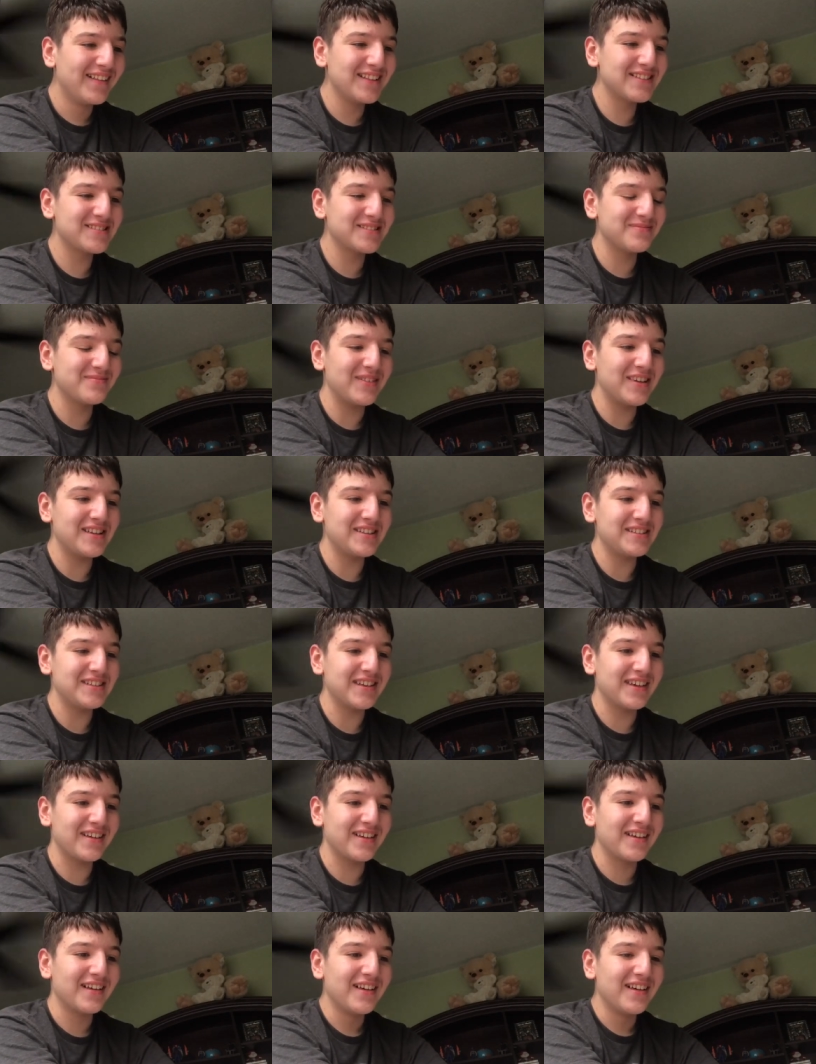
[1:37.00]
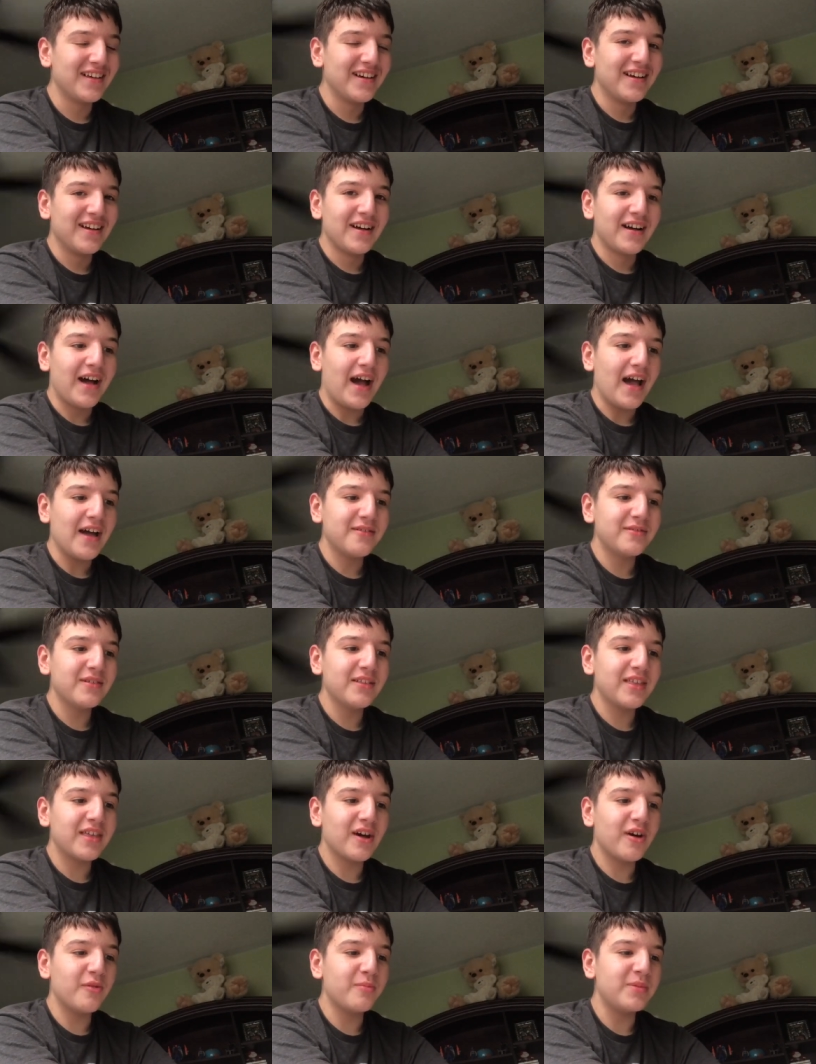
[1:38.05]
That's amazing. I
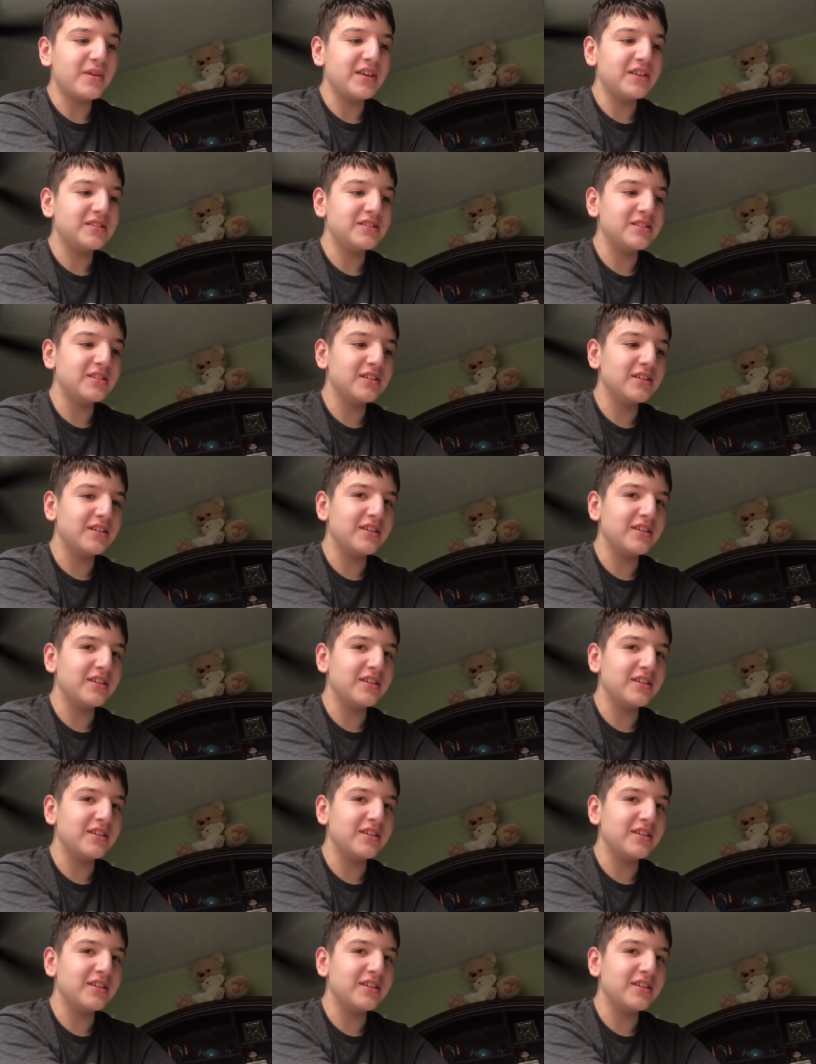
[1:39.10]
really hope he see,